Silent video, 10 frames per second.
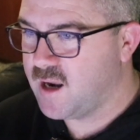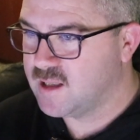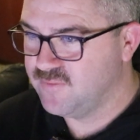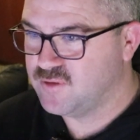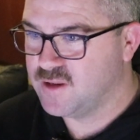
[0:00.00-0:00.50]
it
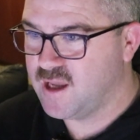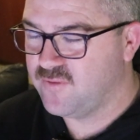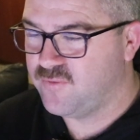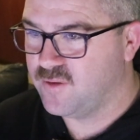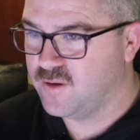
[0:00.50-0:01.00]
lived on
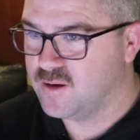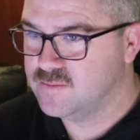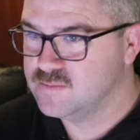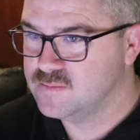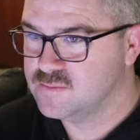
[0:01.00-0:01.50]
there for
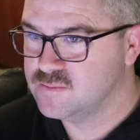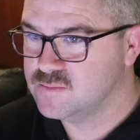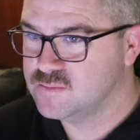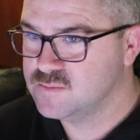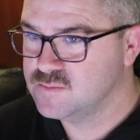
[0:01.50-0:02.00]

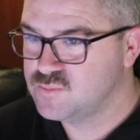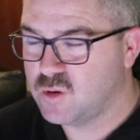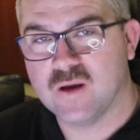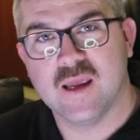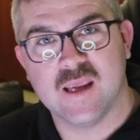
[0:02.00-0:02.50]

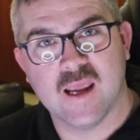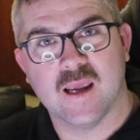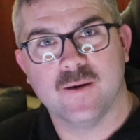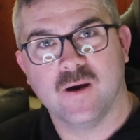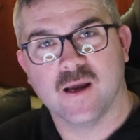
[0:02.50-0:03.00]
probably a
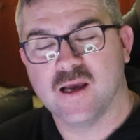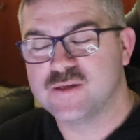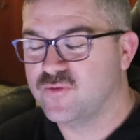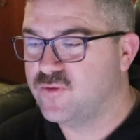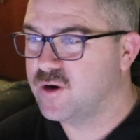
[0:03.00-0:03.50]
year, I
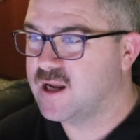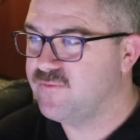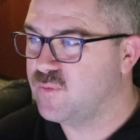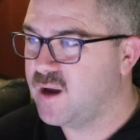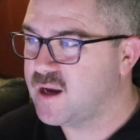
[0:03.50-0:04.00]
guess, before he
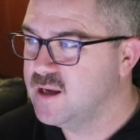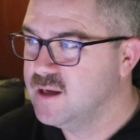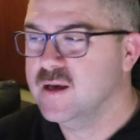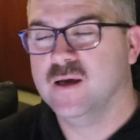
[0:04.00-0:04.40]
gave it back.